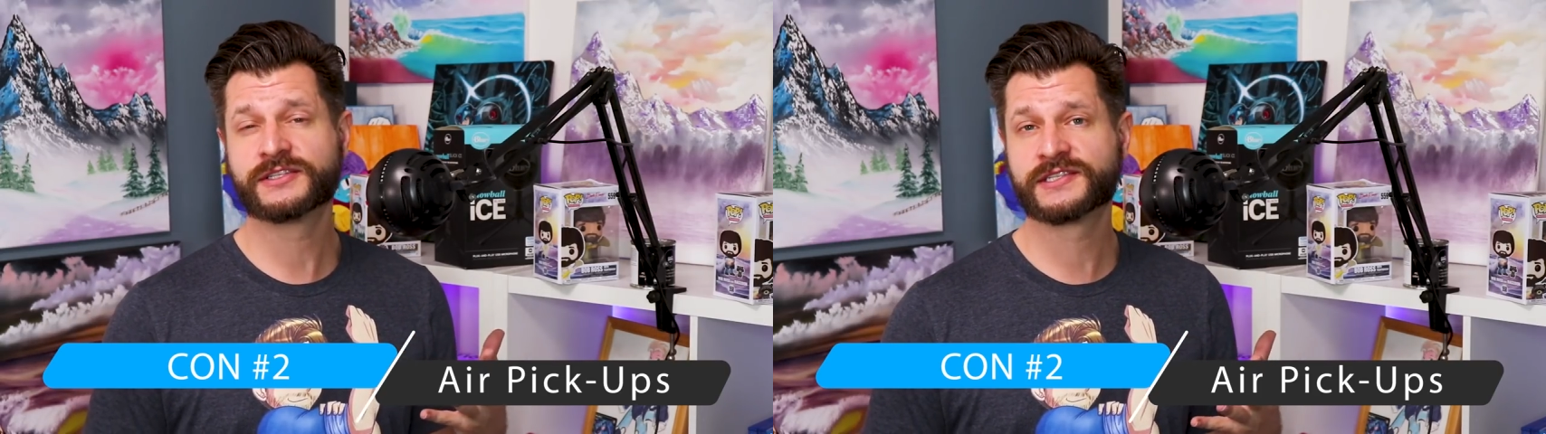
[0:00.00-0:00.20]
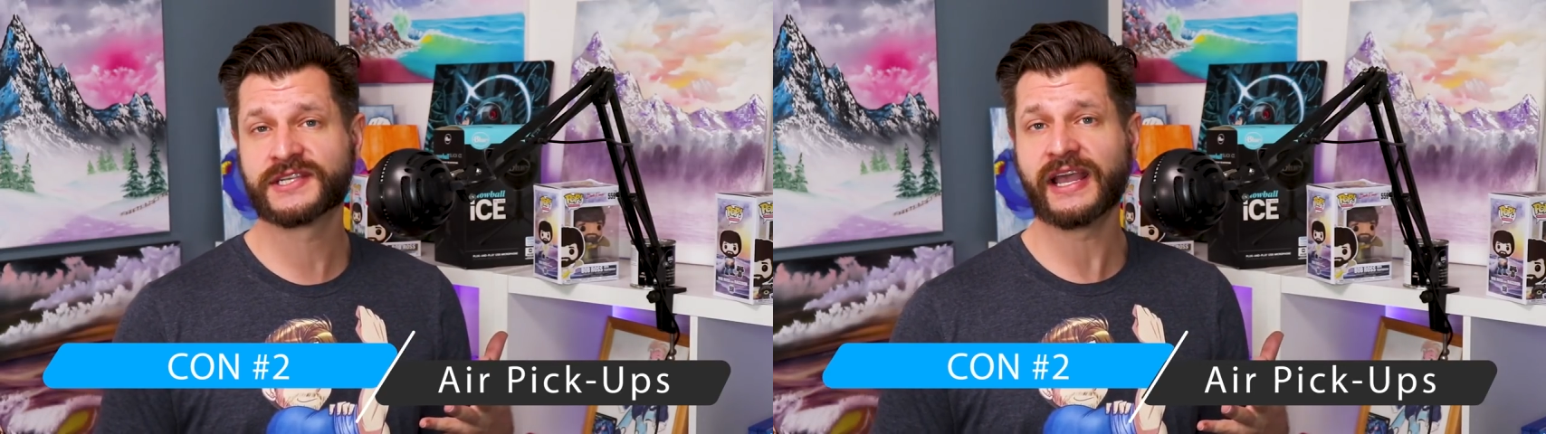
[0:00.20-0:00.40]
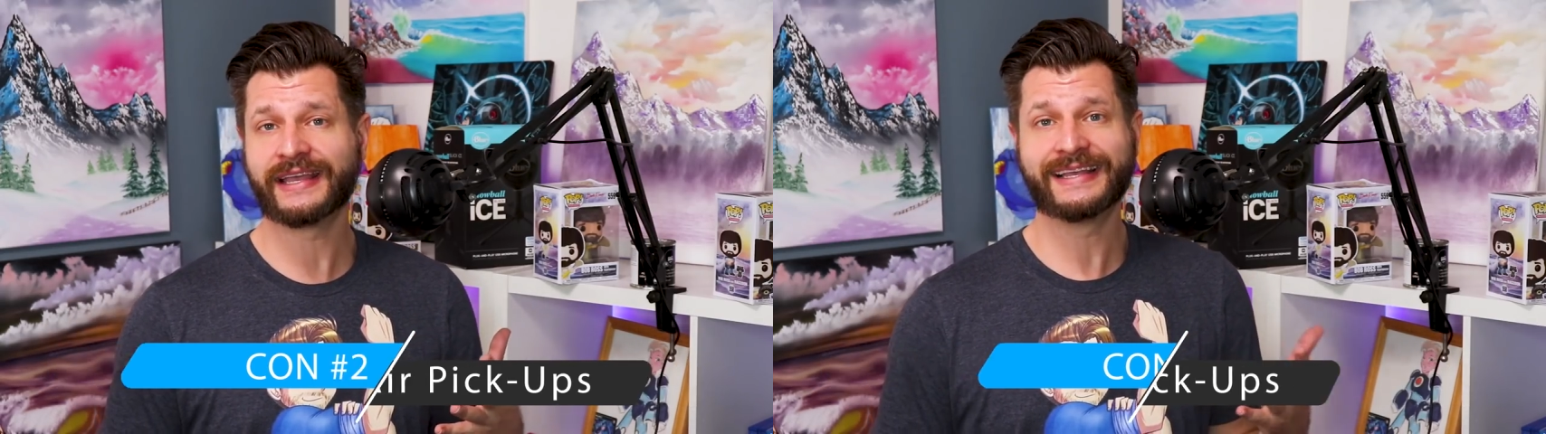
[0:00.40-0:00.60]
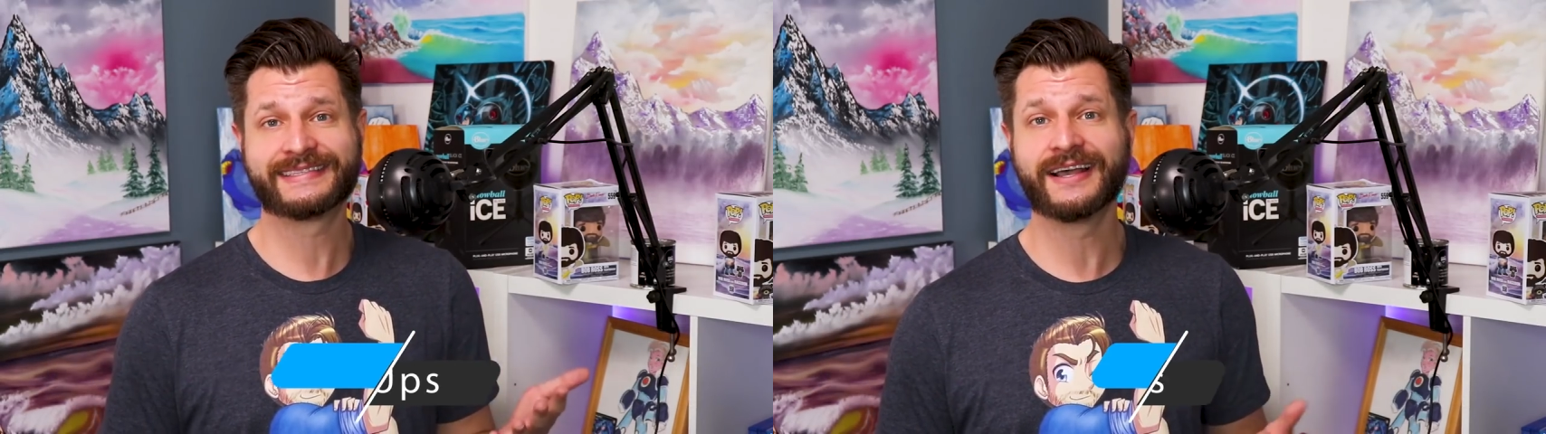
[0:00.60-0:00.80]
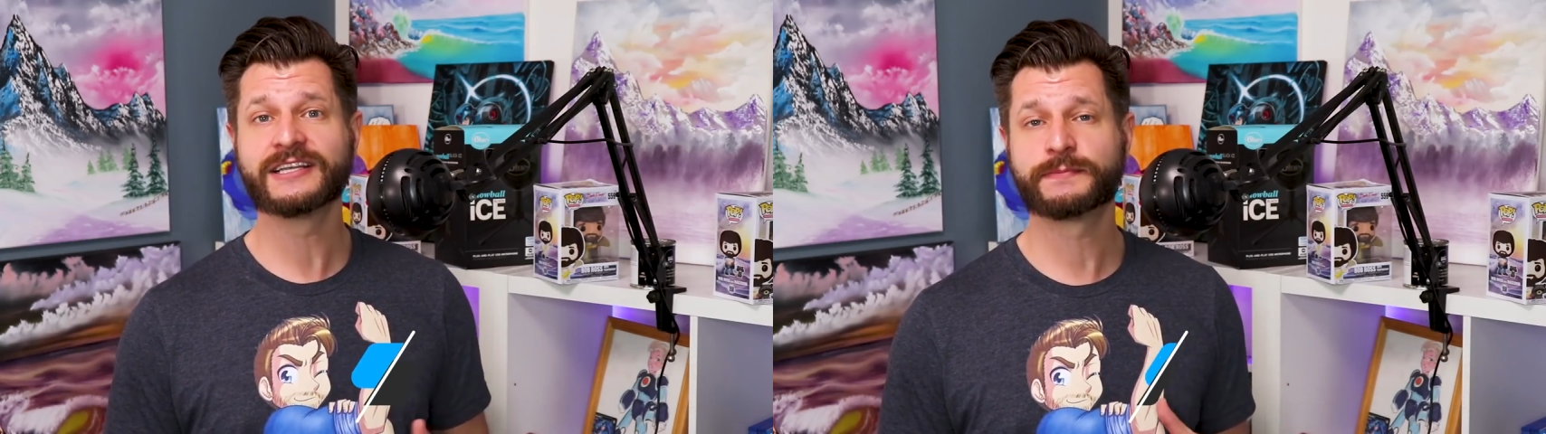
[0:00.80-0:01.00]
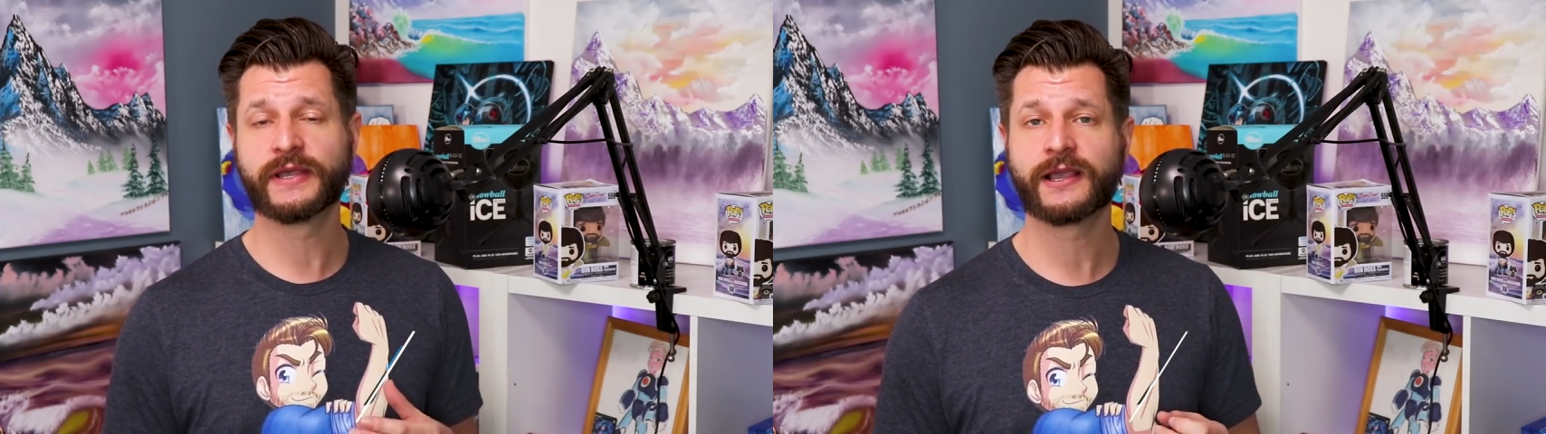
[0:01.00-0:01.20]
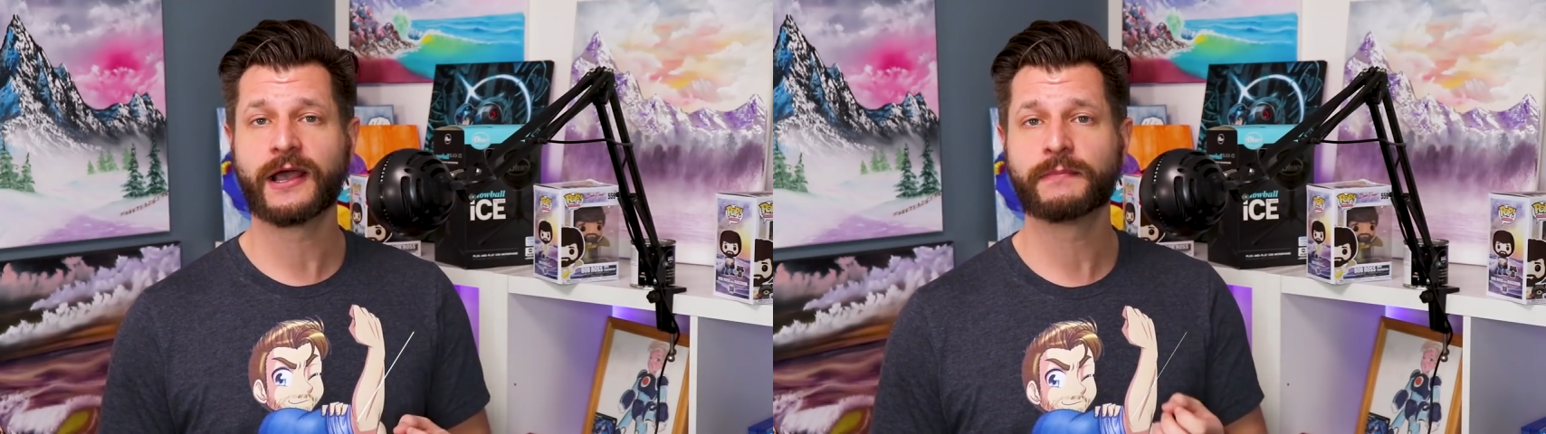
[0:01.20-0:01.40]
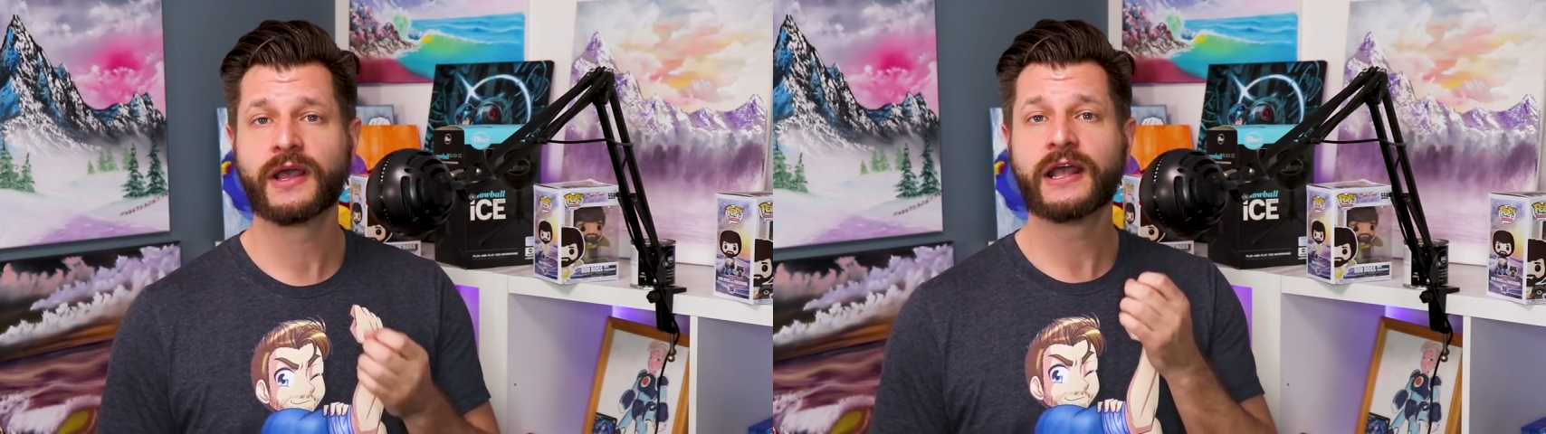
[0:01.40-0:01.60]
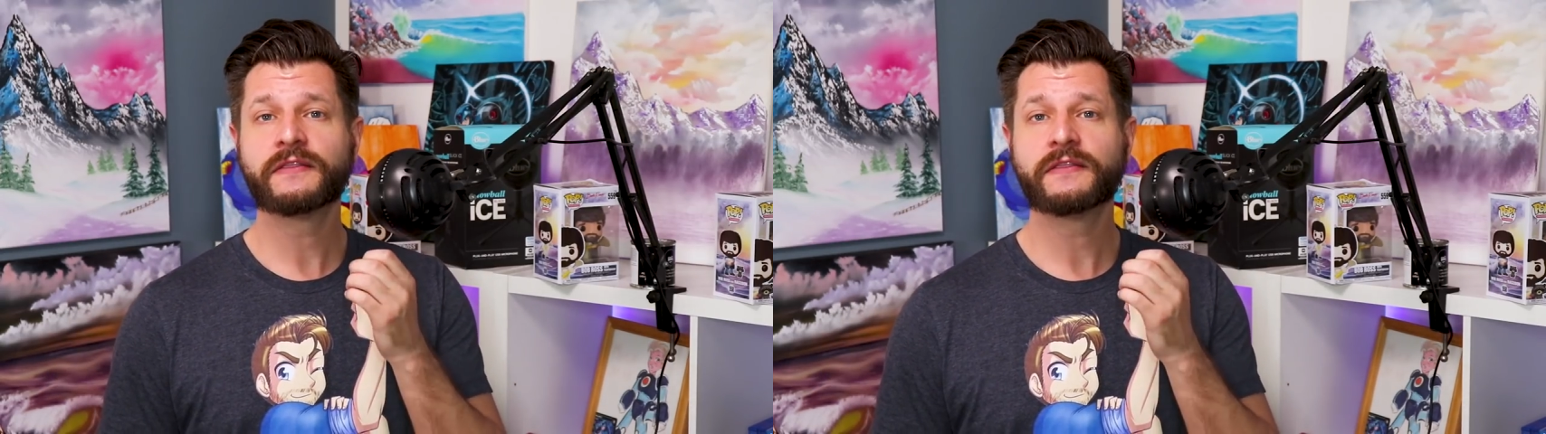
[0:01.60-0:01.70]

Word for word: say it does pick up